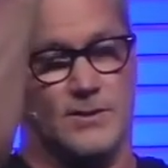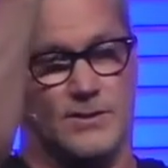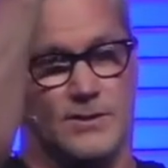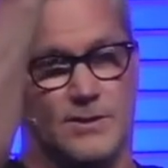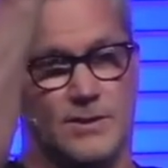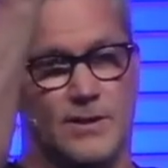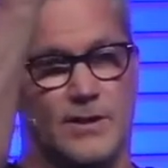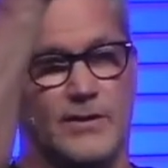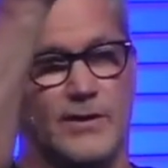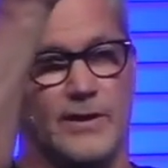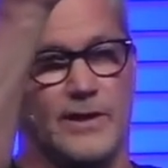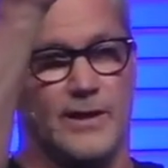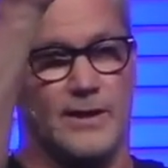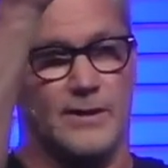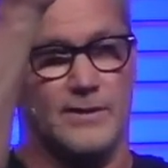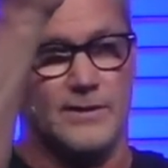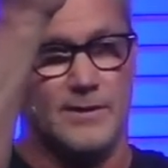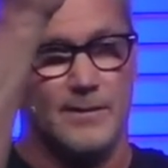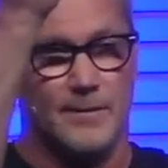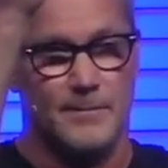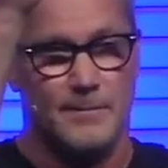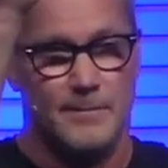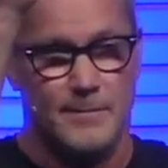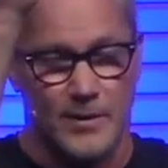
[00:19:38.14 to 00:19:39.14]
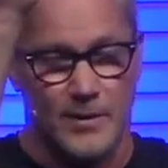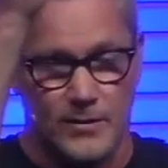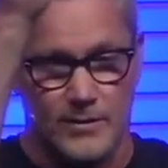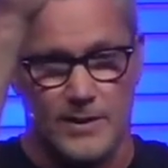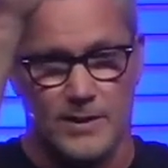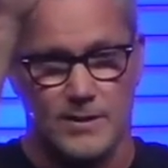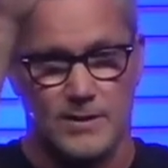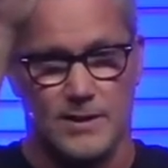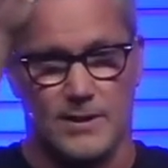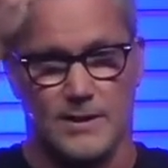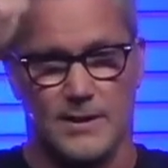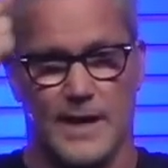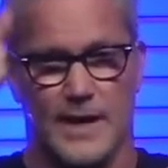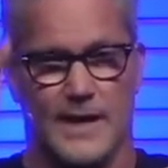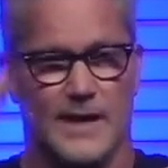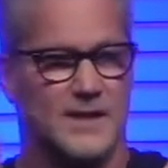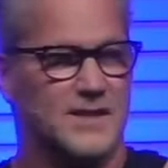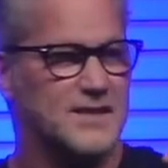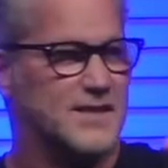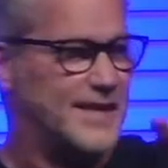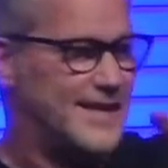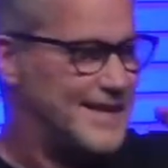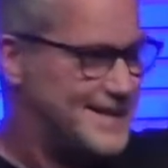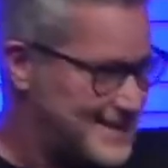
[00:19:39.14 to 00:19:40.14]
Syria to build this
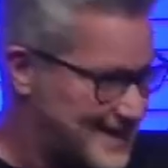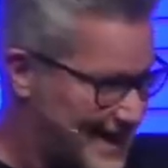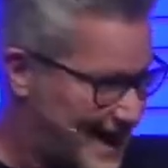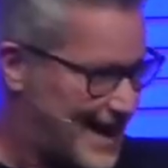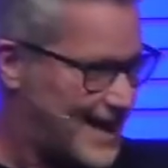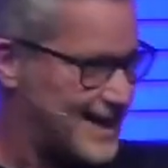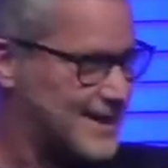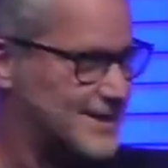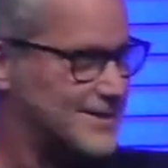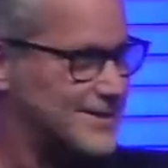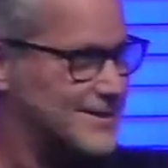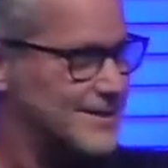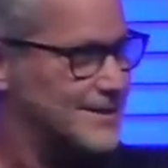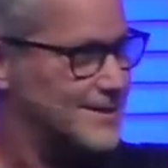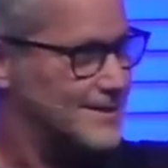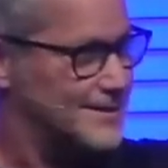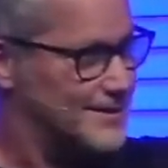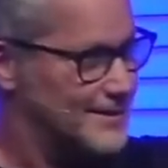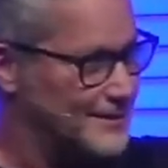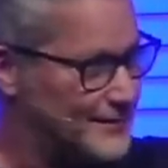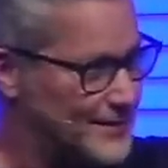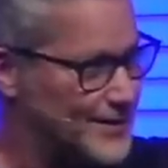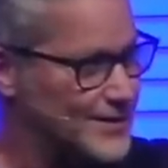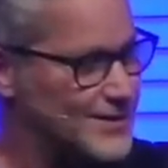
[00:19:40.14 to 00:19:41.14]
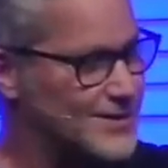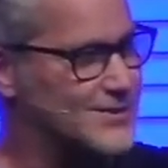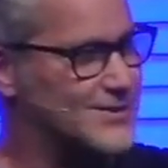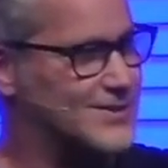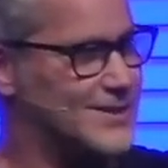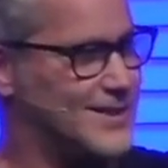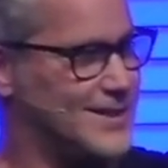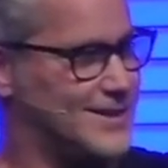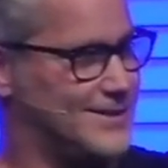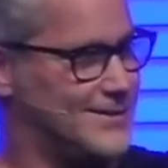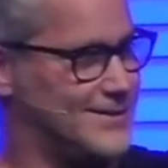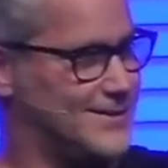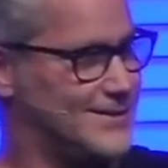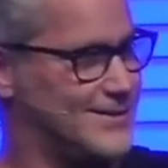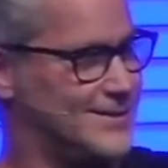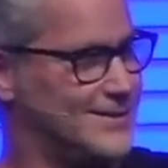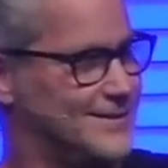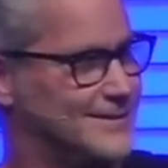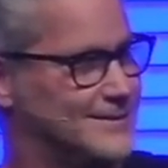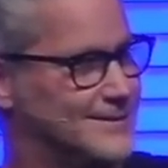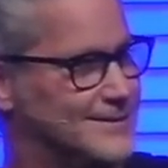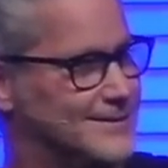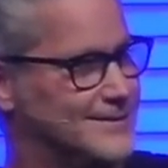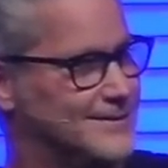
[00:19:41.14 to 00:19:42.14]
alliance, they attacked the Philistines.
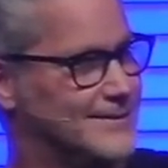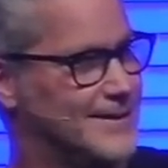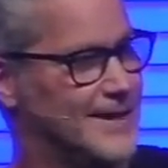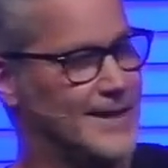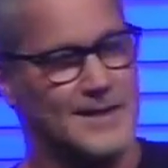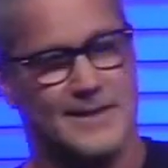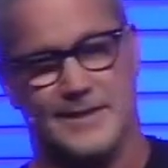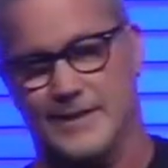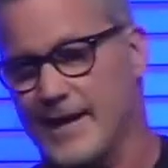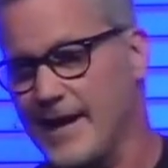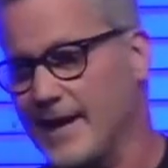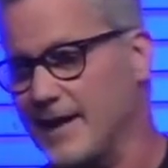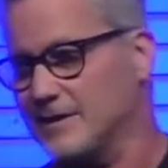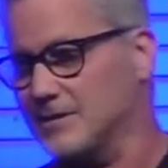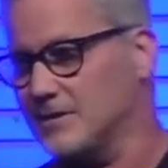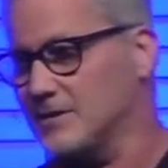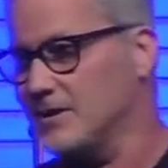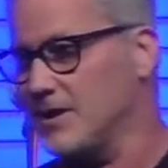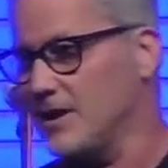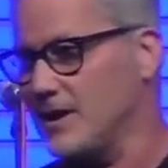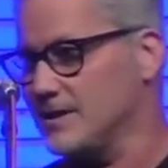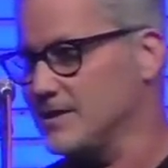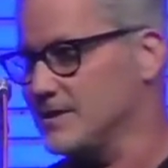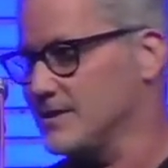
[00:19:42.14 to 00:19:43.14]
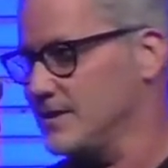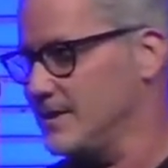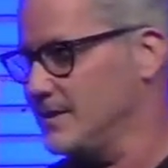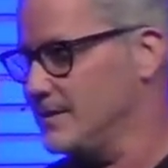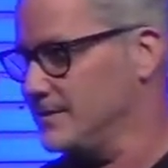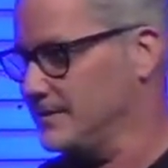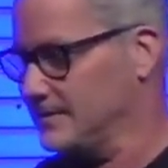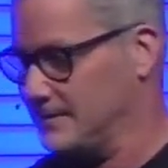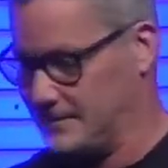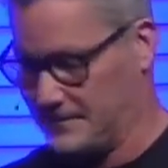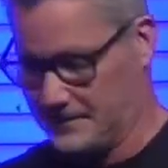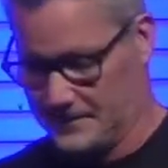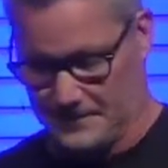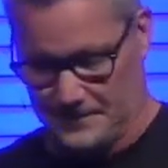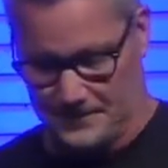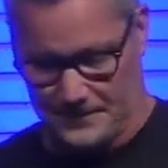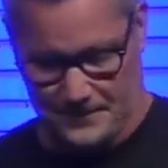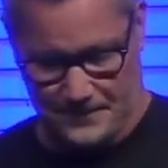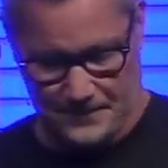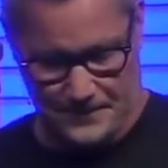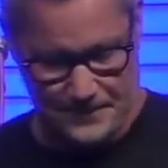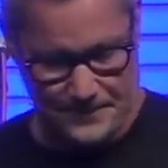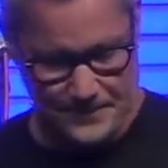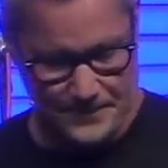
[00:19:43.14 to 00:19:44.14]
They attacked Gaza.
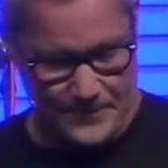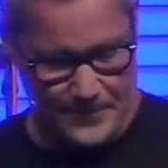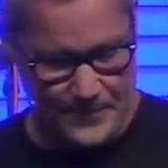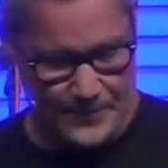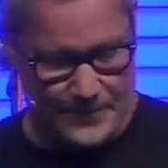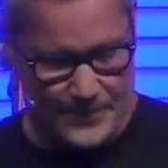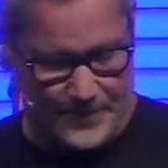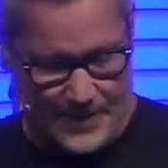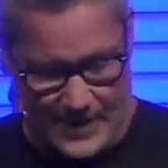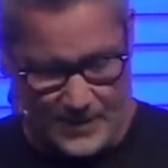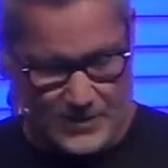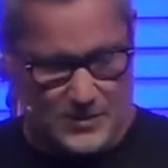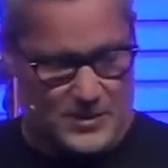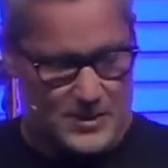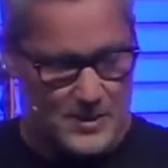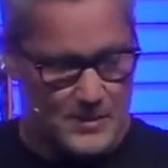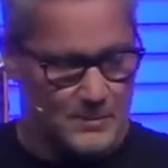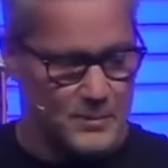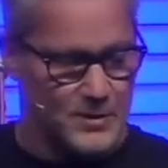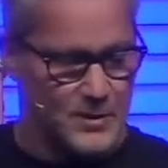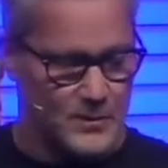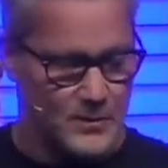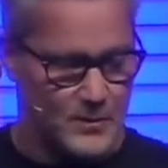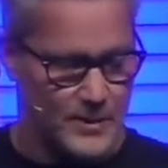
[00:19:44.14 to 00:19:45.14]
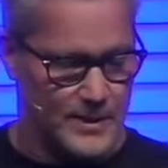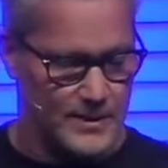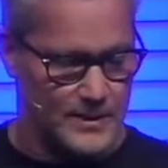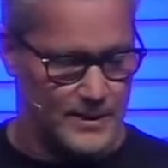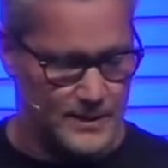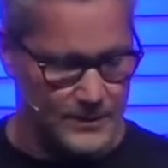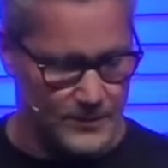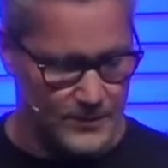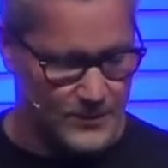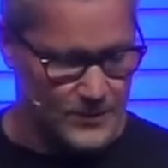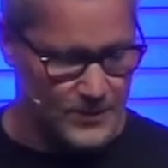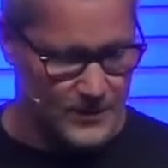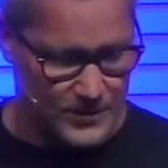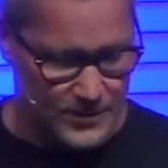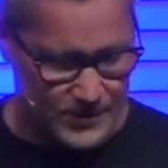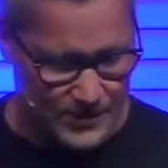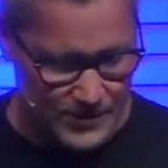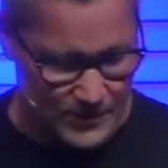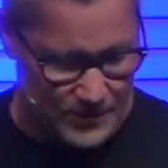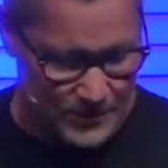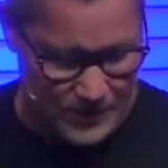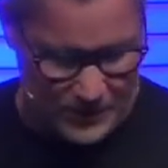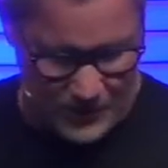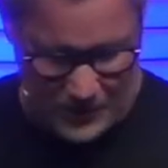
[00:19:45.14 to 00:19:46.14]
That's simply what we're,
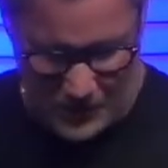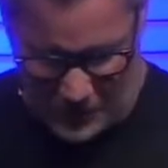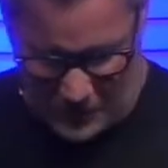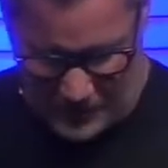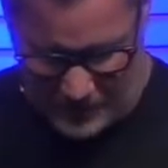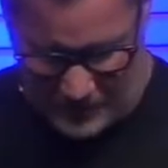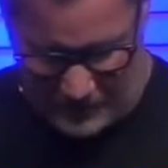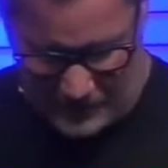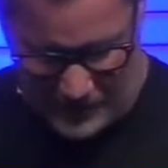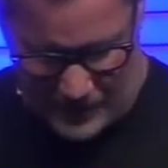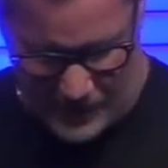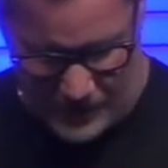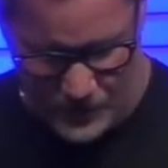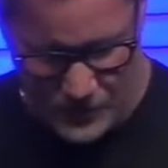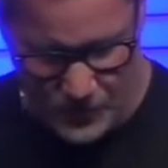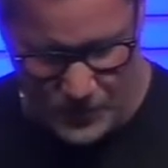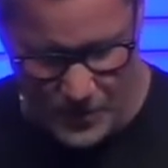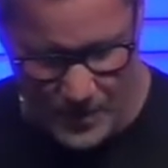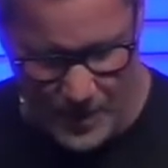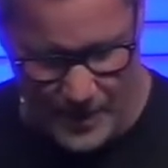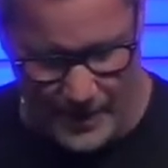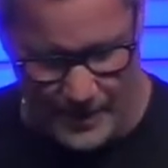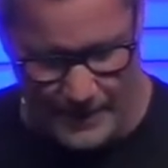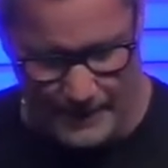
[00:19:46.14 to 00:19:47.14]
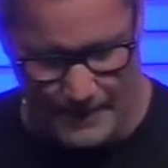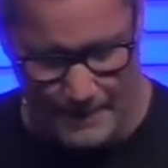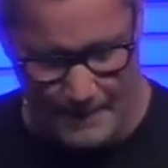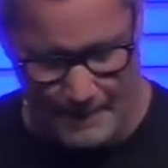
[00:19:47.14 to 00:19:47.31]
we're told in verse 1.